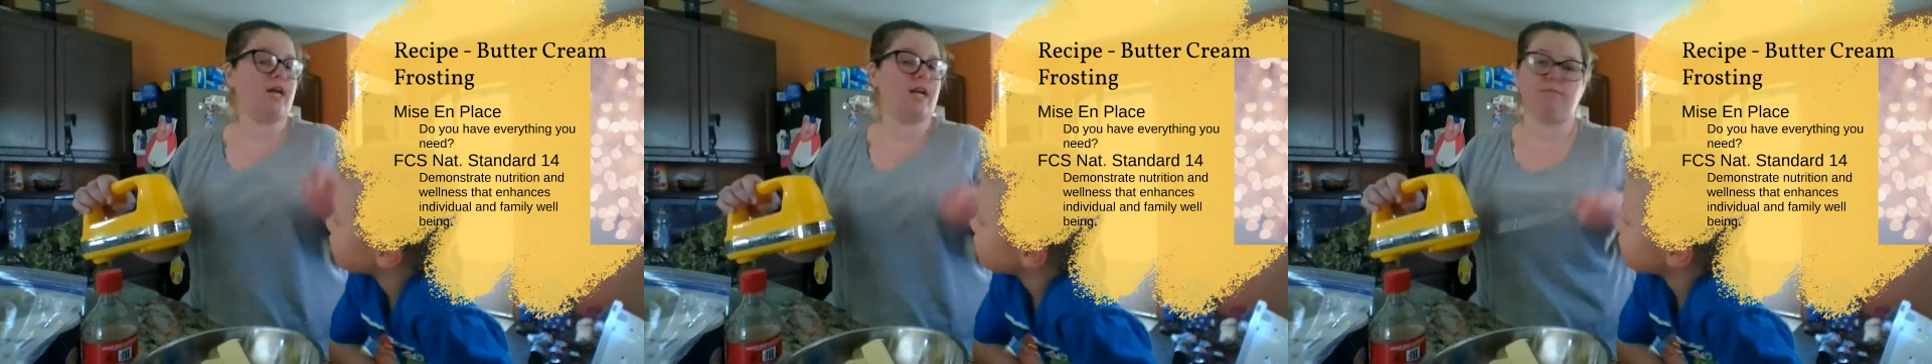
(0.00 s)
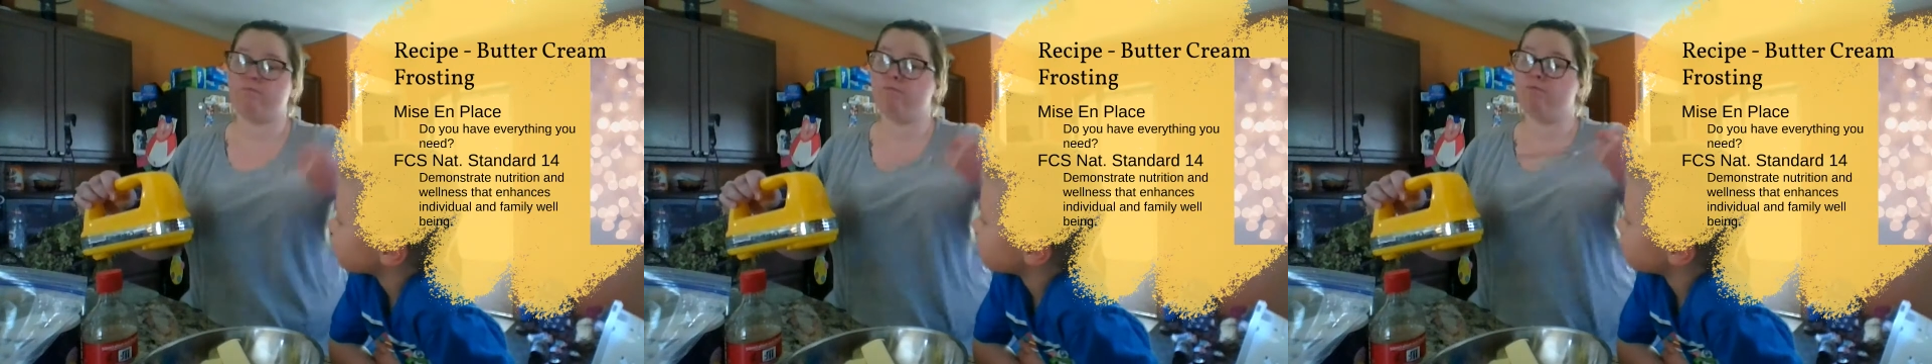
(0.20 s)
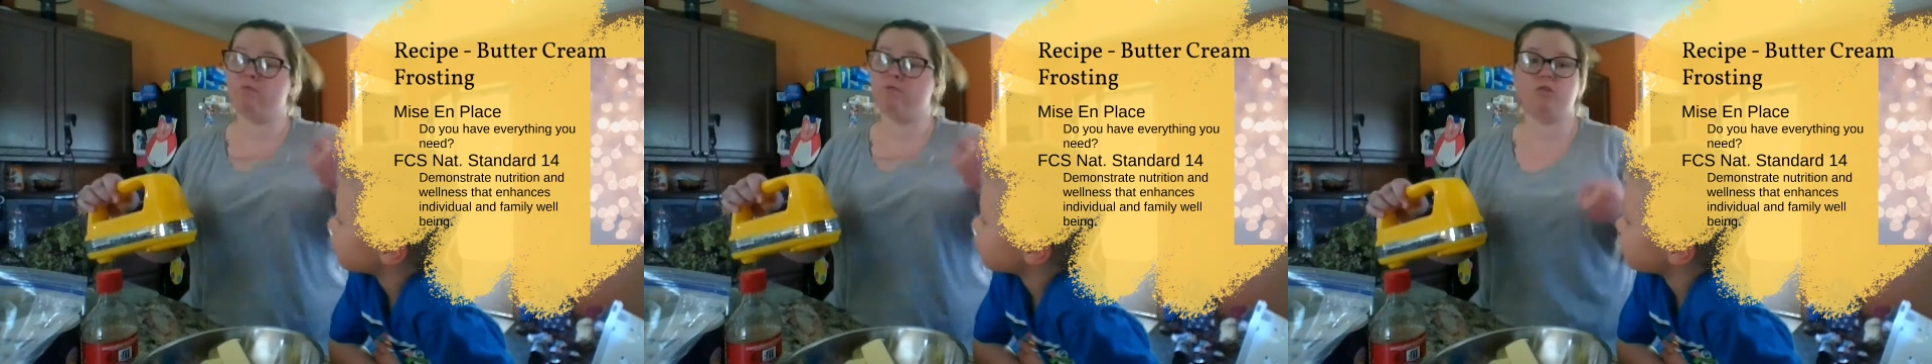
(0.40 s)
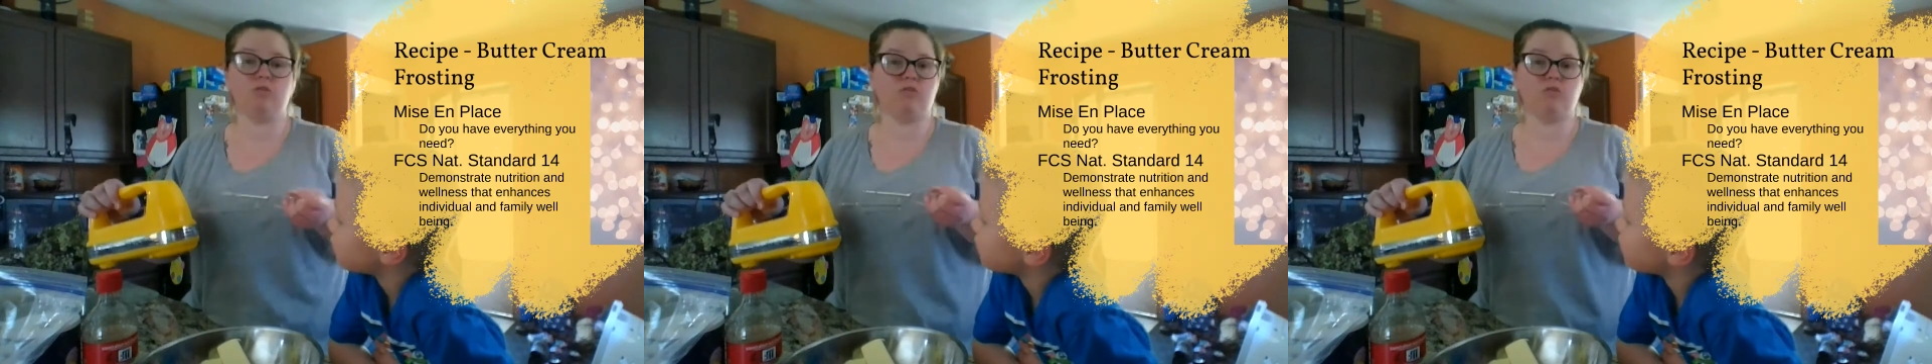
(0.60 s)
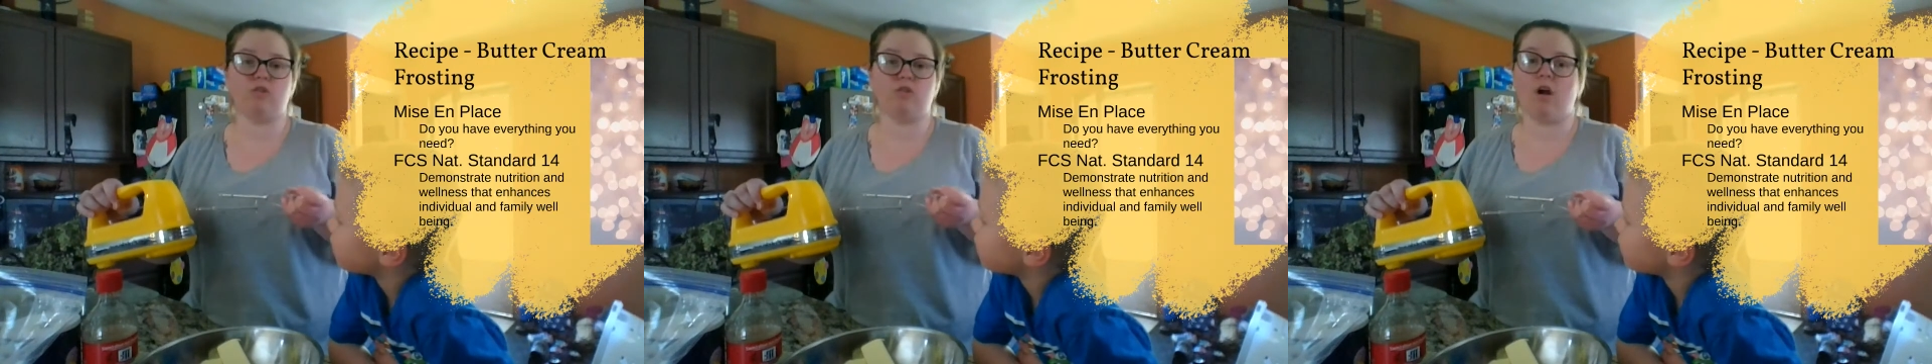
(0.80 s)
You got to
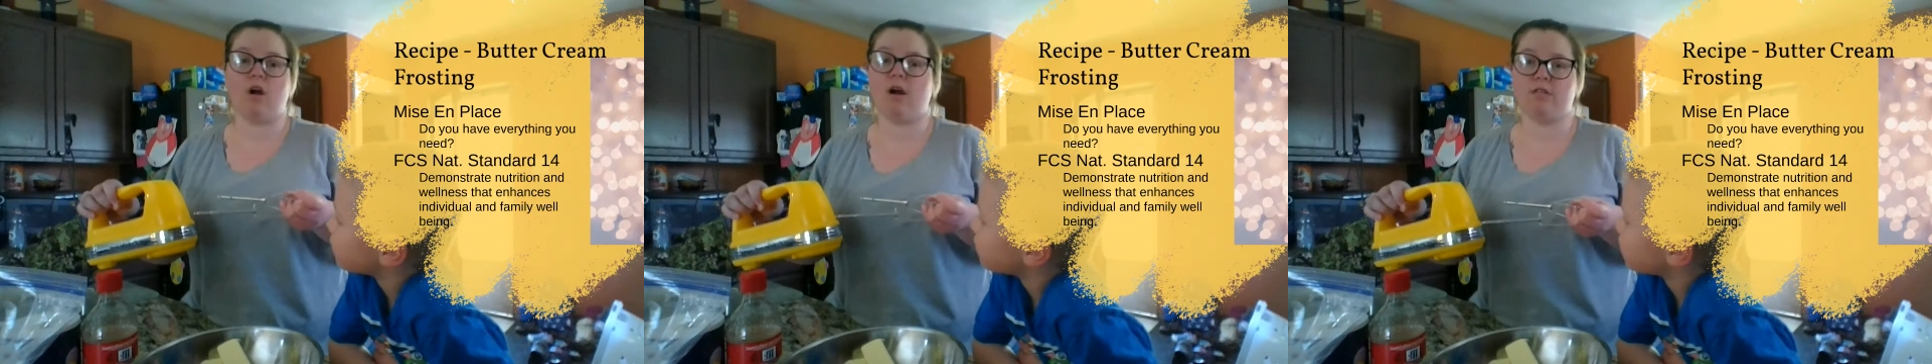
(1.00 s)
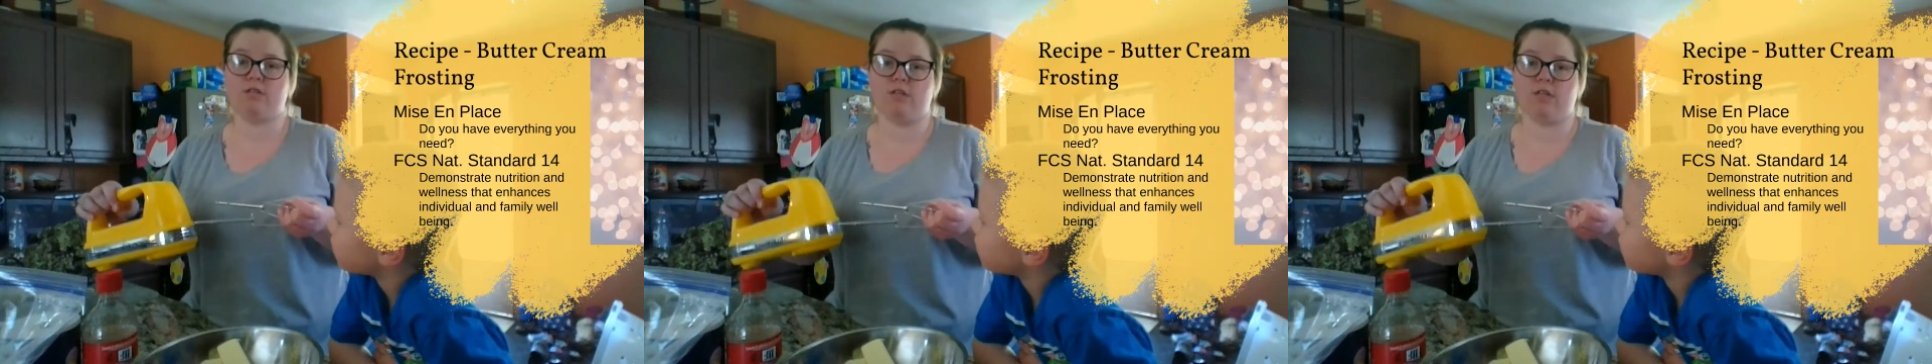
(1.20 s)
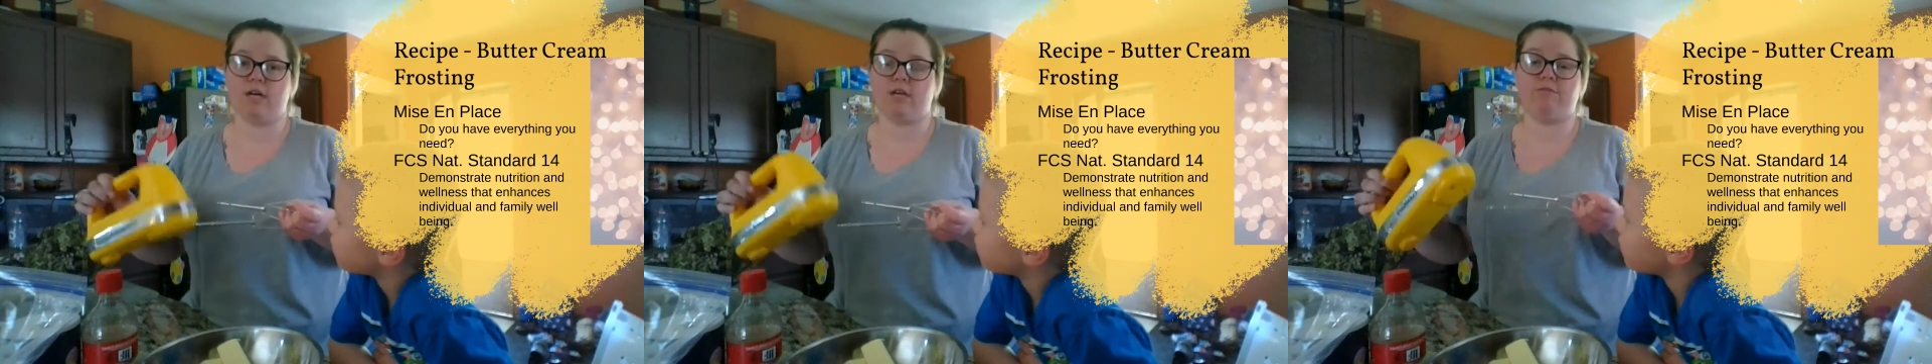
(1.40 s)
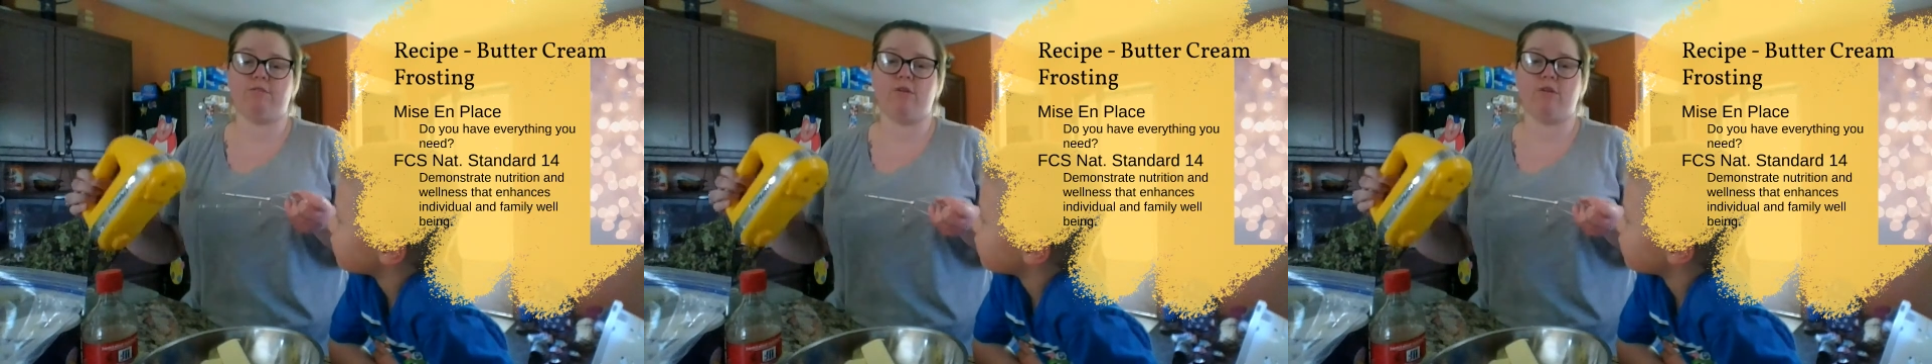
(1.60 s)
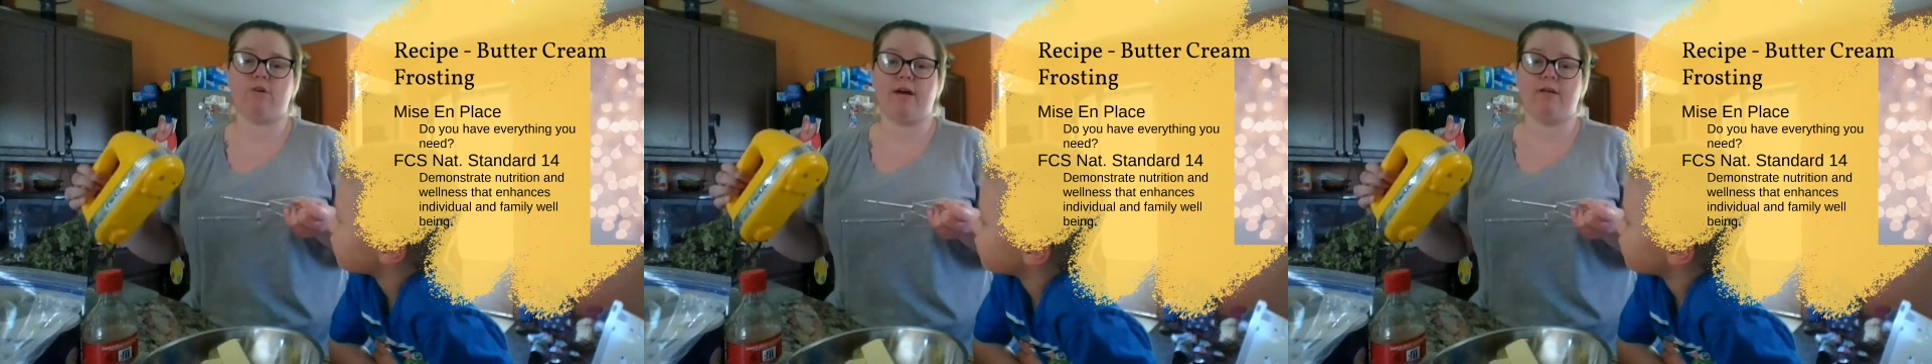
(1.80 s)
use your arm muscle then
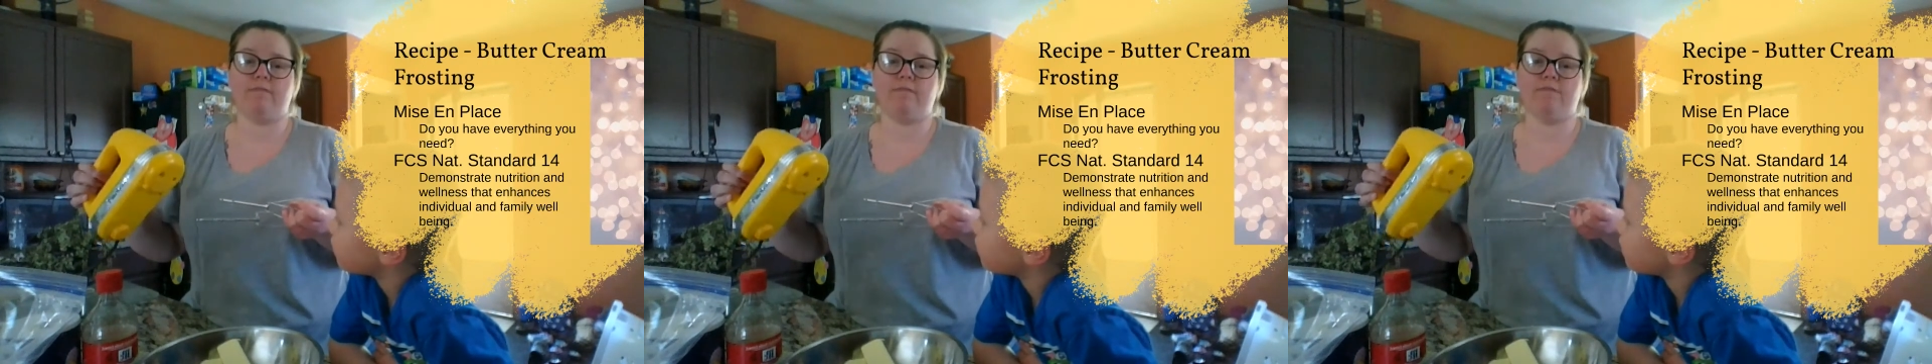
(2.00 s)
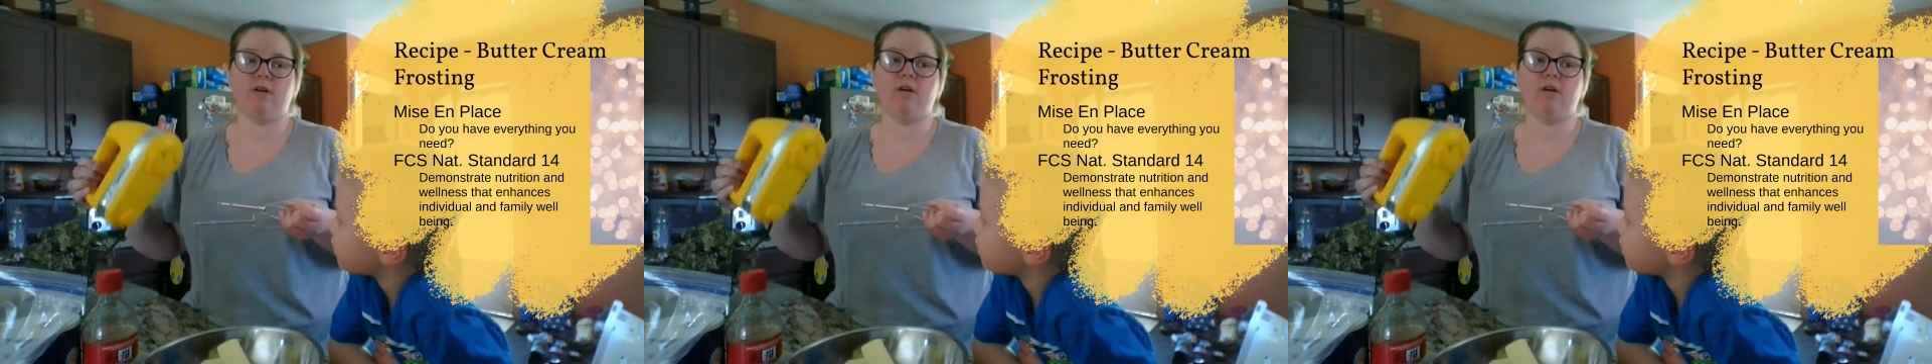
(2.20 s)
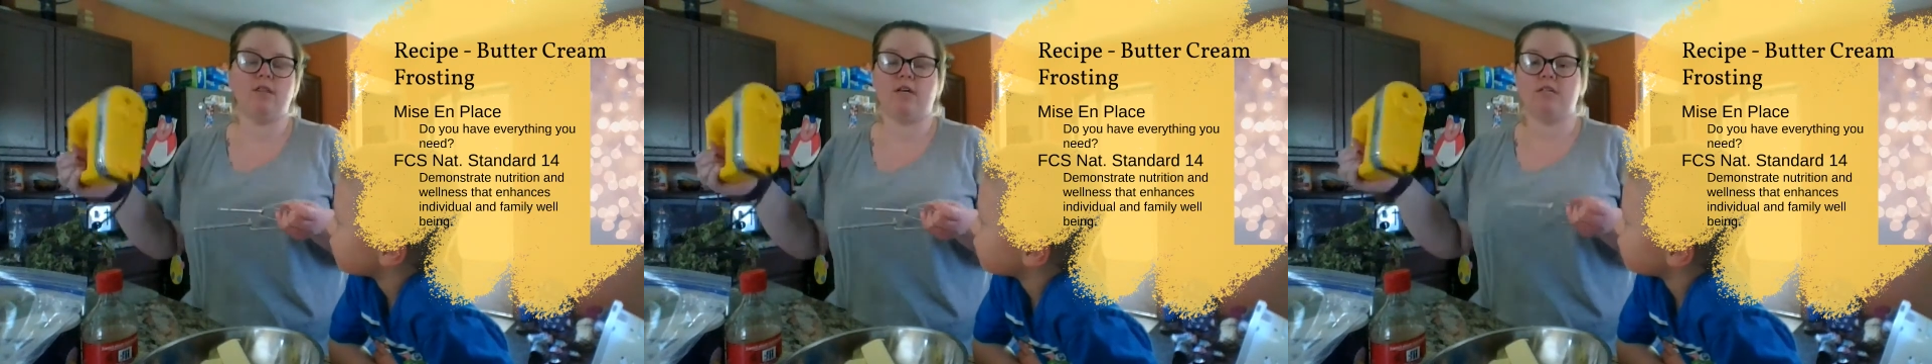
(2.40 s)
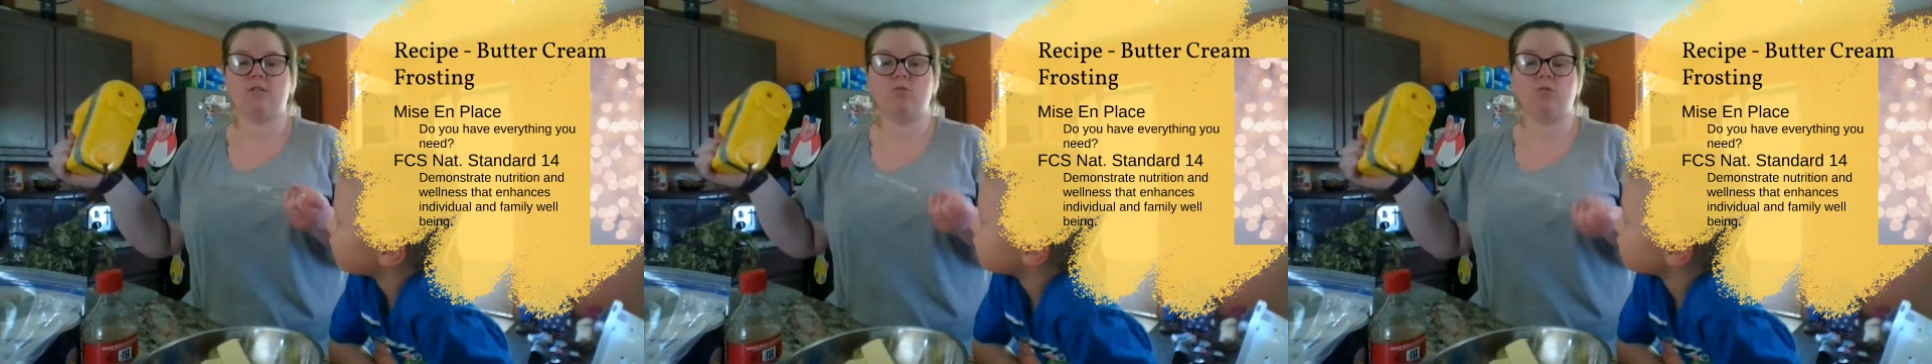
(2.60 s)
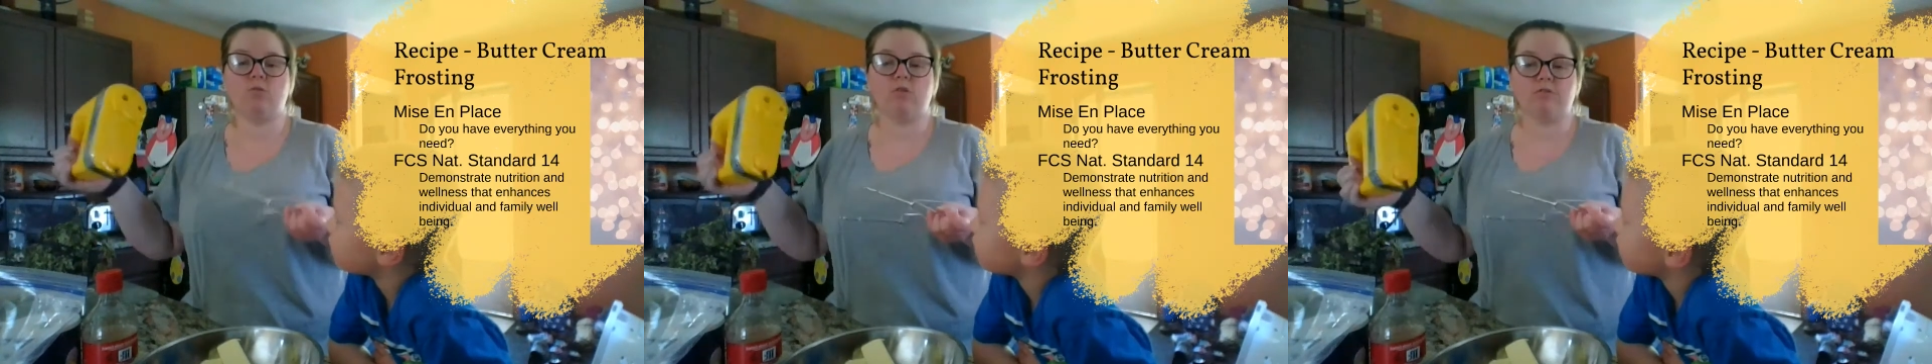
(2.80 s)
if you don't have this.